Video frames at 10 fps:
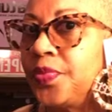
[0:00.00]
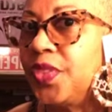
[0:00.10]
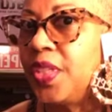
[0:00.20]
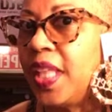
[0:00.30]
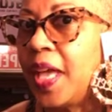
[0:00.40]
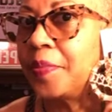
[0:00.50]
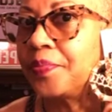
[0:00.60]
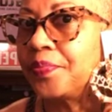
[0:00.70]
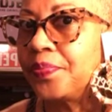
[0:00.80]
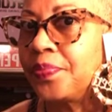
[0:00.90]
see that?
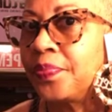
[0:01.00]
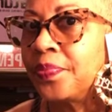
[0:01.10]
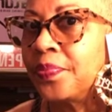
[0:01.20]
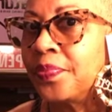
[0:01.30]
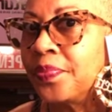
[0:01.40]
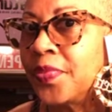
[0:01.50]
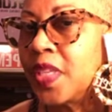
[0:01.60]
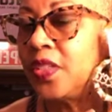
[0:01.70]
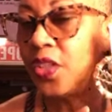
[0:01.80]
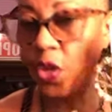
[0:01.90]

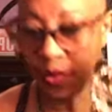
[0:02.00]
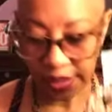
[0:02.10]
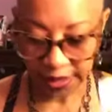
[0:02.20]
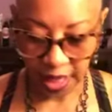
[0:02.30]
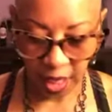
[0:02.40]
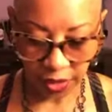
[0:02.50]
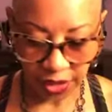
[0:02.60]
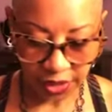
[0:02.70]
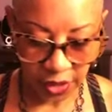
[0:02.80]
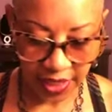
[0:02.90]
So
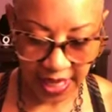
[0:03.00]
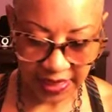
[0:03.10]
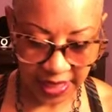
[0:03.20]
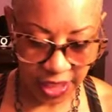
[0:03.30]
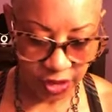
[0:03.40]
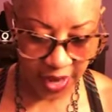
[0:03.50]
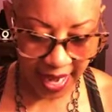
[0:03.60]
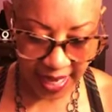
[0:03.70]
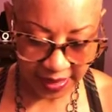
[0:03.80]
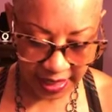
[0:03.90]
nostalgic. So yes, these are
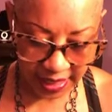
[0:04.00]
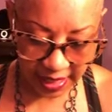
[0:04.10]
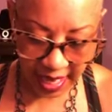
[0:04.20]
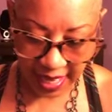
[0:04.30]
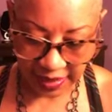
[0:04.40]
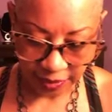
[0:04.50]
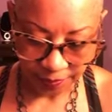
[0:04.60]
18, guys.